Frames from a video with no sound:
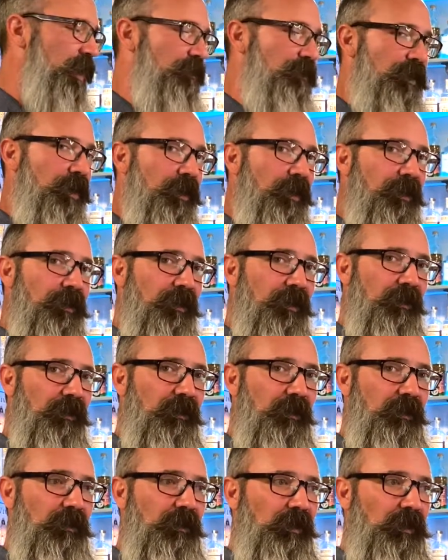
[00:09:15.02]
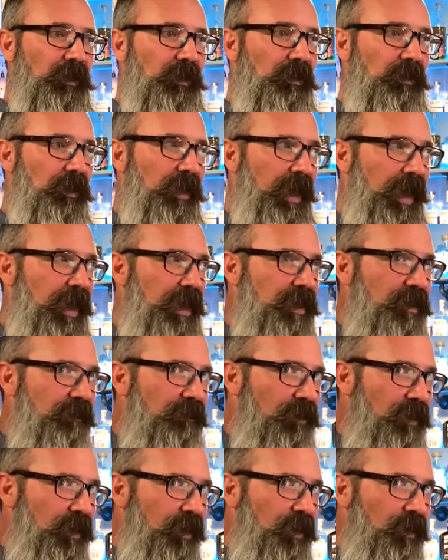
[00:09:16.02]
them both, age them
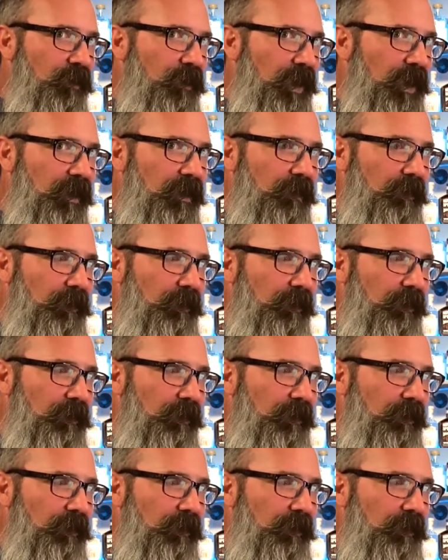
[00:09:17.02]
for a little while in a